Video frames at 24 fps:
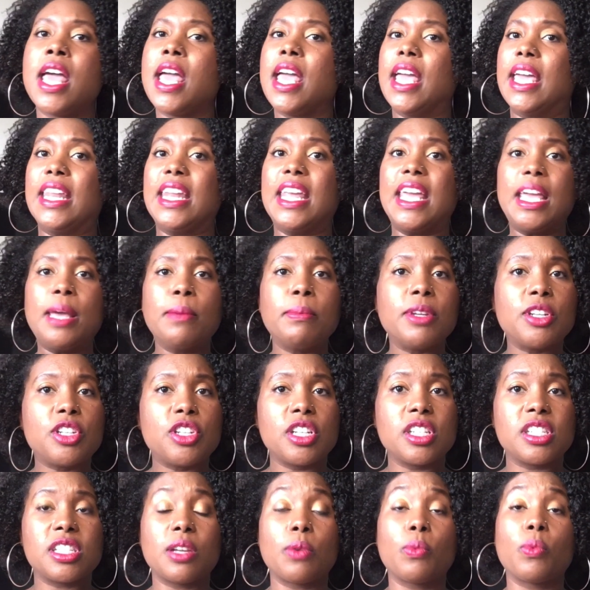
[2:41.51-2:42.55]
and
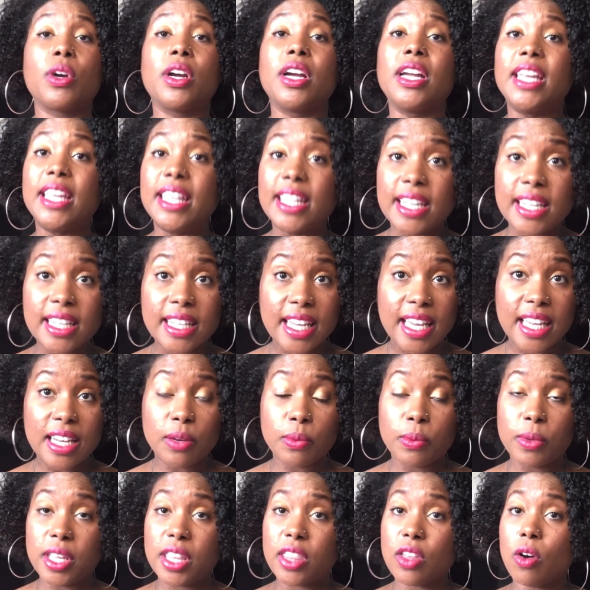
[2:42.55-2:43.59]
images that we're inundated
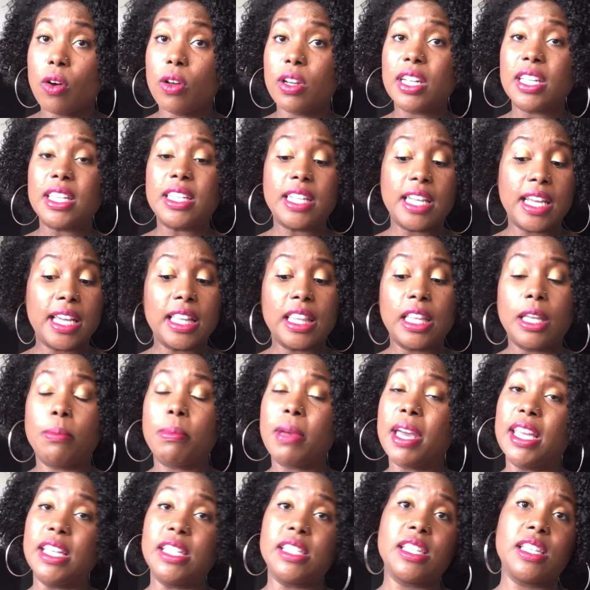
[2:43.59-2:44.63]
with on a daily
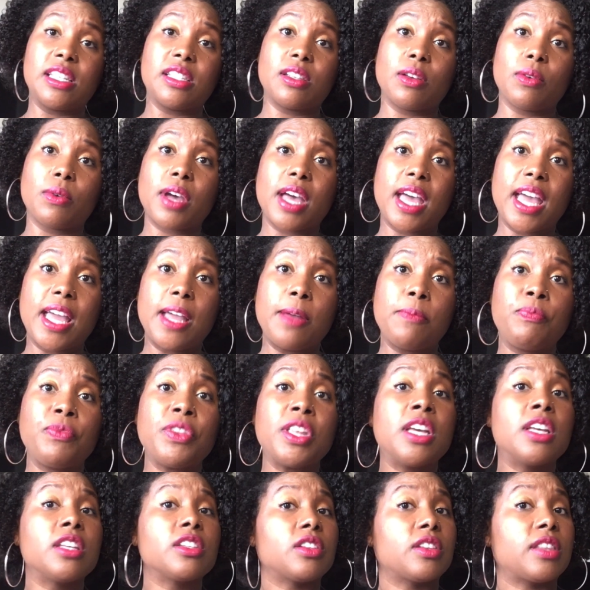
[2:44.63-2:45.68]
basis, okay?
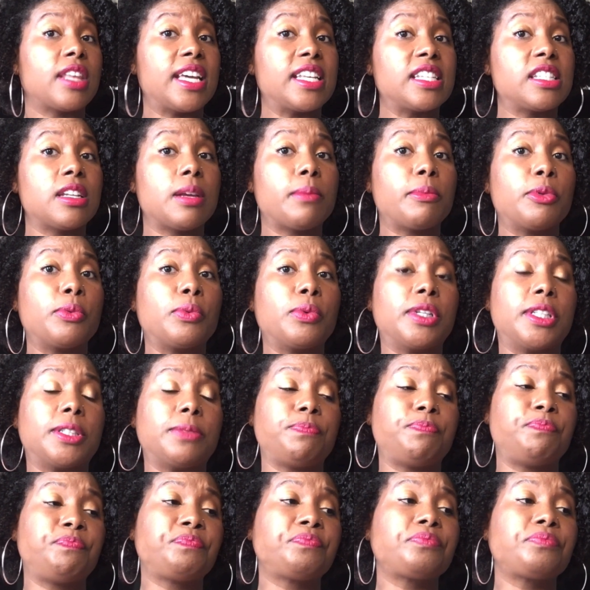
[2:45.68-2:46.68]
So that's number one.